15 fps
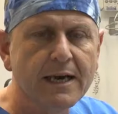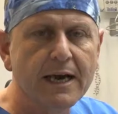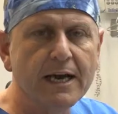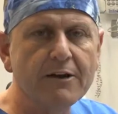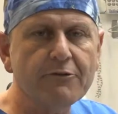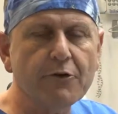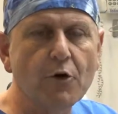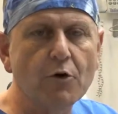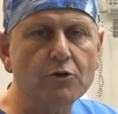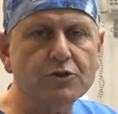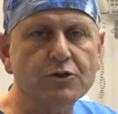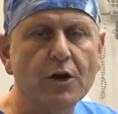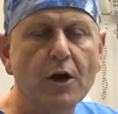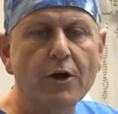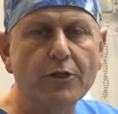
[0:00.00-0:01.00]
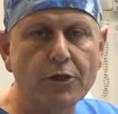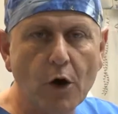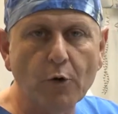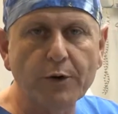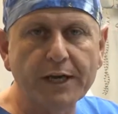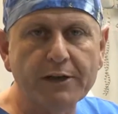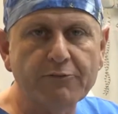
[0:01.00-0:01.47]
and of course,
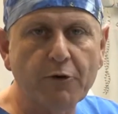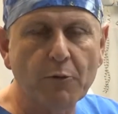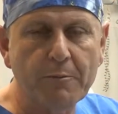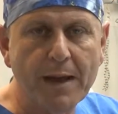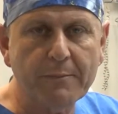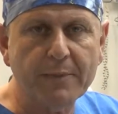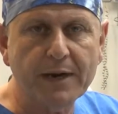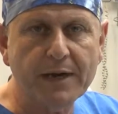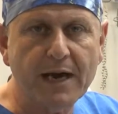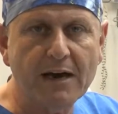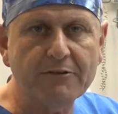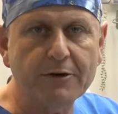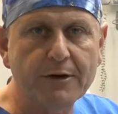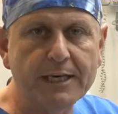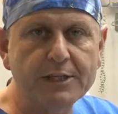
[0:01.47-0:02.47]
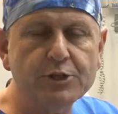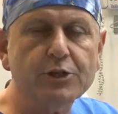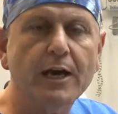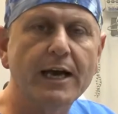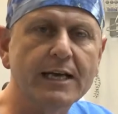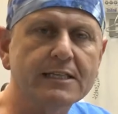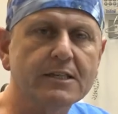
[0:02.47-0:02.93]
no need for membrane coverage
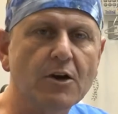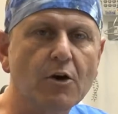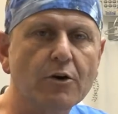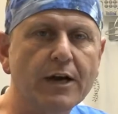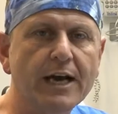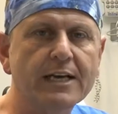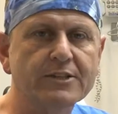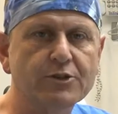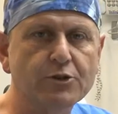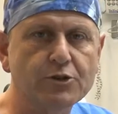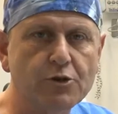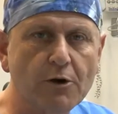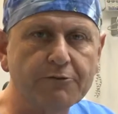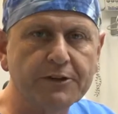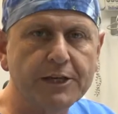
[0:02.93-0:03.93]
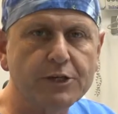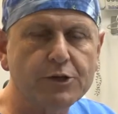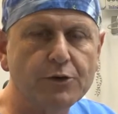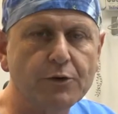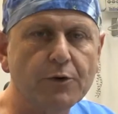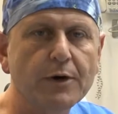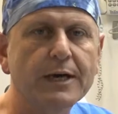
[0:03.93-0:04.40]
as long as your soft
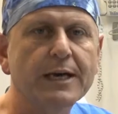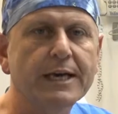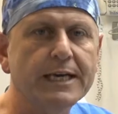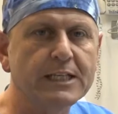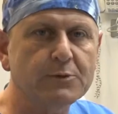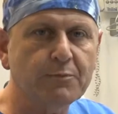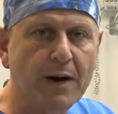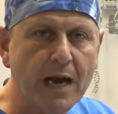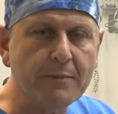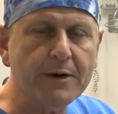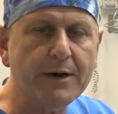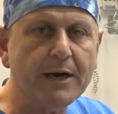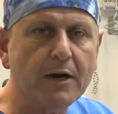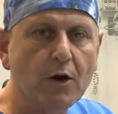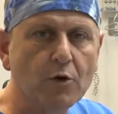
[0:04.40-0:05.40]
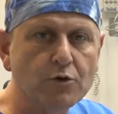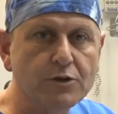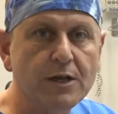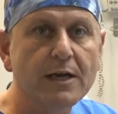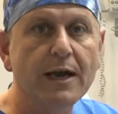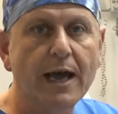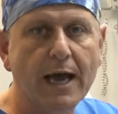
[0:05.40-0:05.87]
tissue is primarily
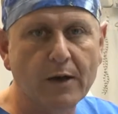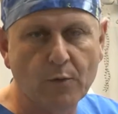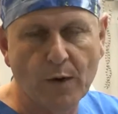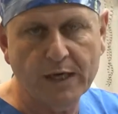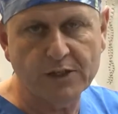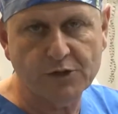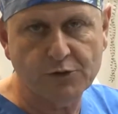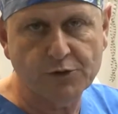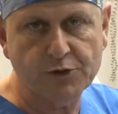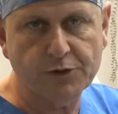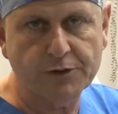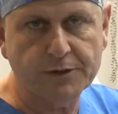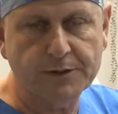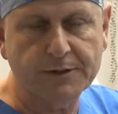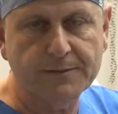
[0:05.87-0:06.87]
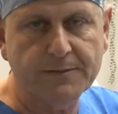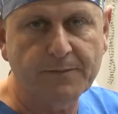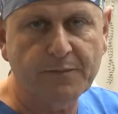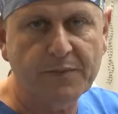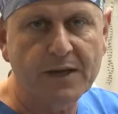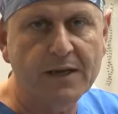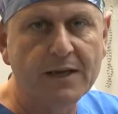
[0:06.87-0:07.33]
closed and well sutured.
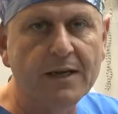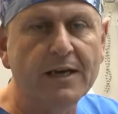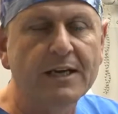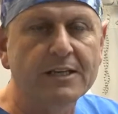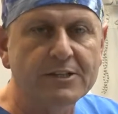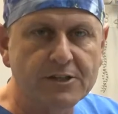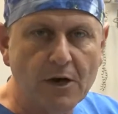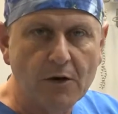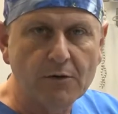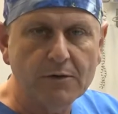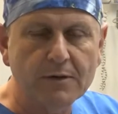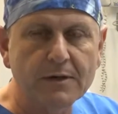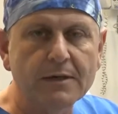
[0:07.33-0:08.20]
So,